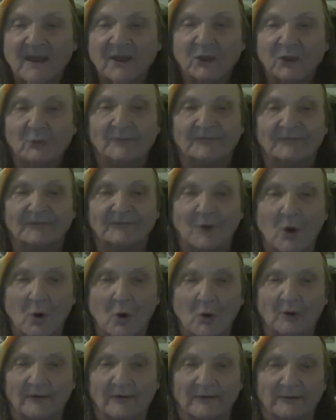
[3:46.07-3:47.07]
He was the
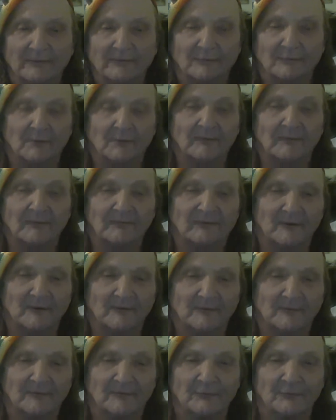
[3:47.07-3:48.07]
only conservative
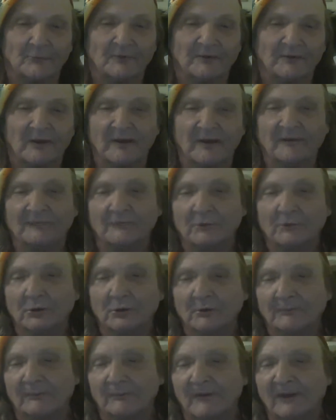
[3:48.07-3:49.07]
justice who engaged in
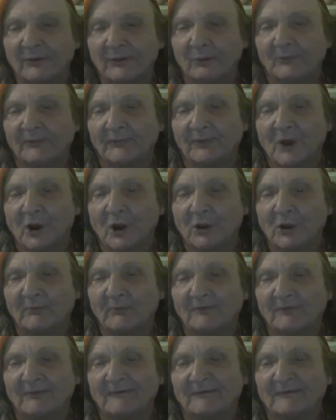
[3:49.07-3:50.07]
good faith with the
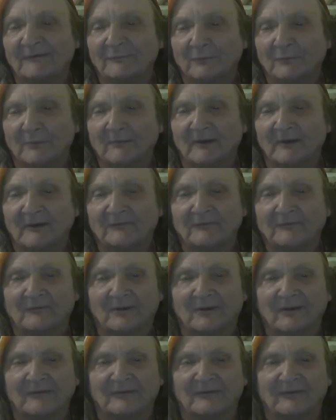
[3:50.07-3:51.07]
argument that discrimination
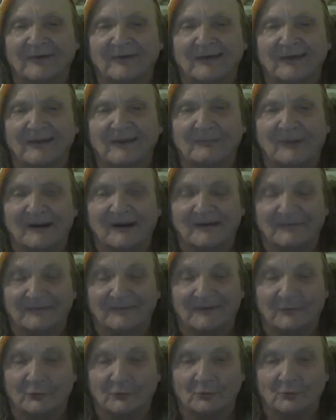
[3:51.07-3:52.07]
against gay,
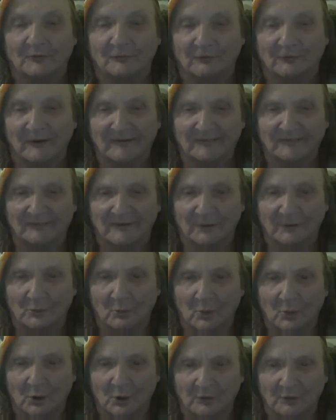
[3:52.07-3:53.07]
bisexual, and
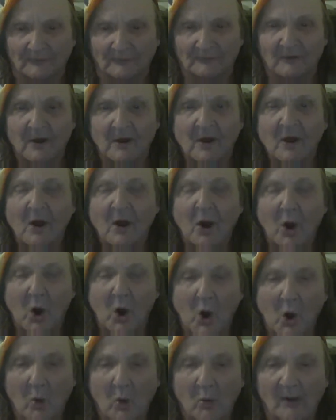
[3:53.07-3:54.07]
transgender workers
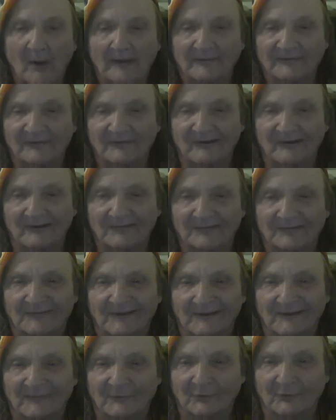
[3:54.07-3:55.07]
always takes
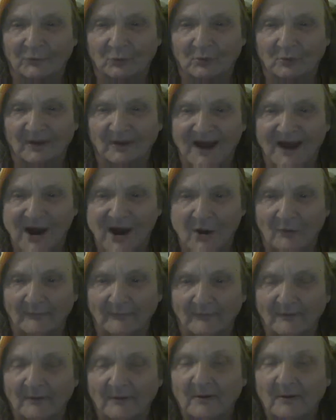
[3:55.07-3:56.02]
sex into account.